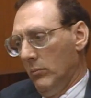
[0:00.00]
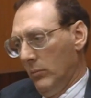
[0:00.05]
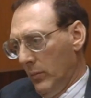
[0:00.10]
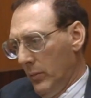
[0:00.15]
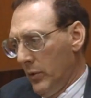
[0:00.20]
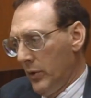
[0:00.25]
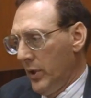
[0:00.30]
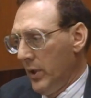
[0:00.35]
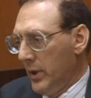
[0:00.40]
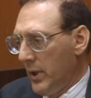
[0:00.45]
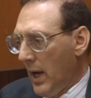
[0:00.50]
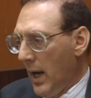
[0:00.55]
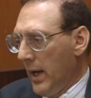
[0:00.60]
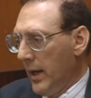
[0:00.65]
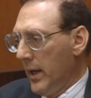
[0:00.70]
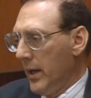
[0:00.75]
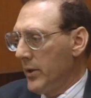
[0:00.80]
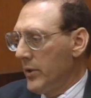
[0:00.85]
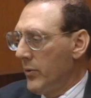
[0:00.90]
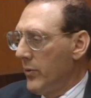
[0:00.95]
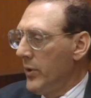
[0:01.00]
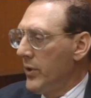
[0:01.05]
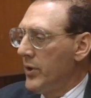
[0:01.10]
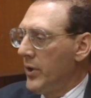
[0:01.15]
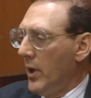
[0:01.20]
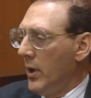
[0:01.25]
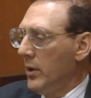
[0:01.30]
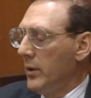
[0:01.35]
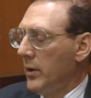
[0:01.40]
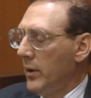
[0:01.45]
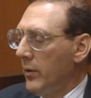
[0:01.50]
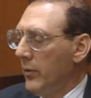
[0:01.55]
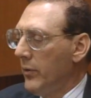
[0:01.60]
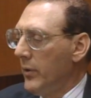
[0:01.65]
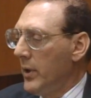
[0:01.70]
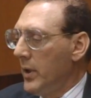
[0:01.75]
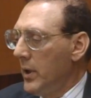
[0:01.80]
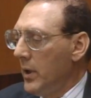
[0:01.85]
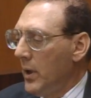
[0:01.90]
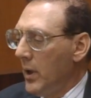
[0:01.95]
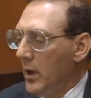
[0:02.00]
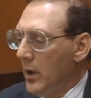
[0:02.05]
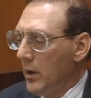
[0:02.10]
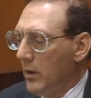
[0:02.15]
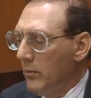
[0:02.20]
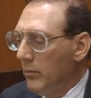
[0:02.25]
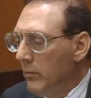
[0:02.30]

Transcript: She died as a result of the